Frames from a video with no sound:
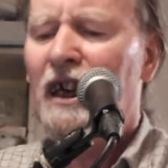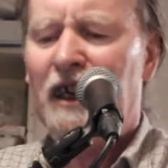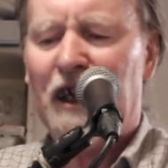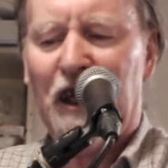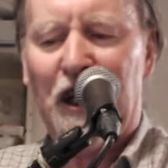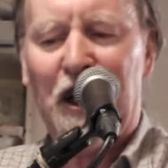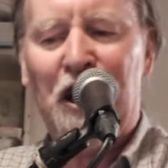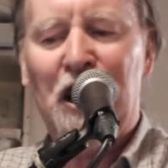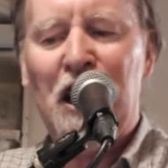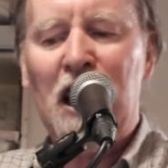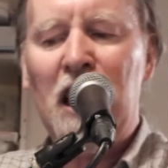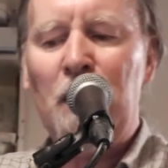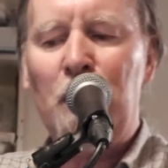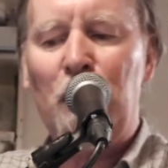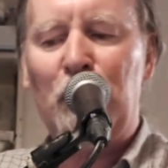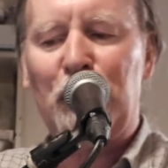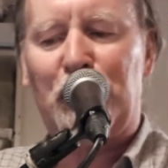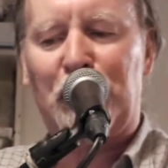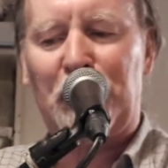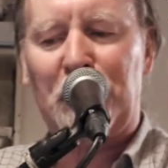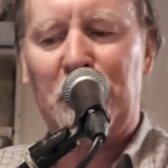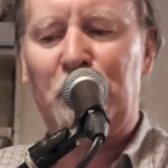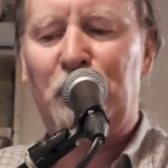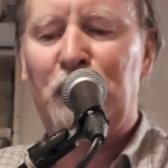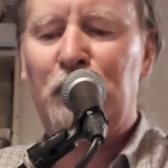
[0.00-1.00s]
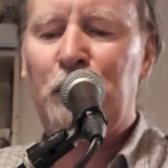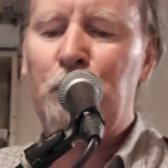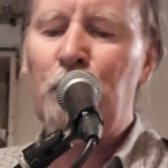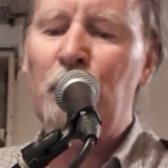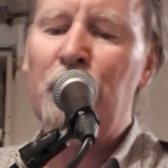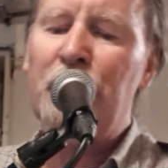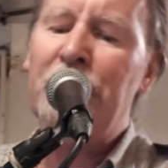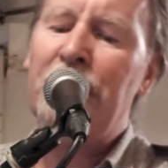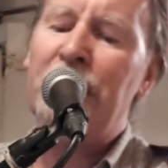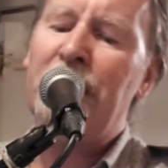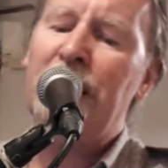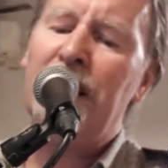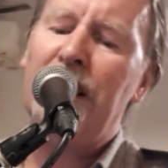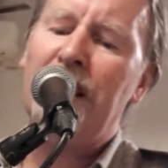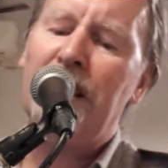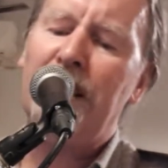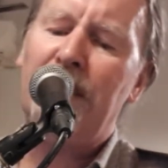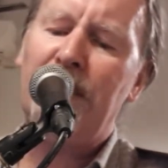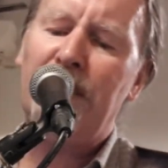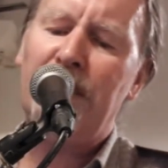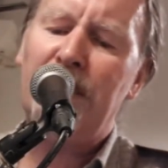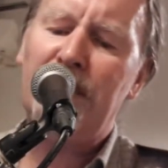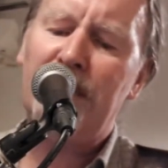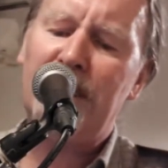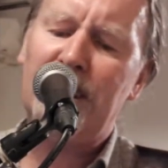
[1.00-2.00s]
It never seemed
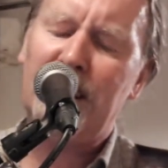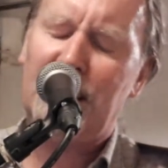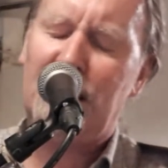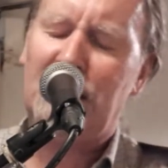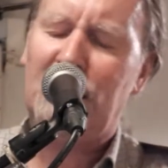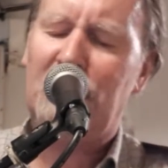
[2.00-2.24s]
strange,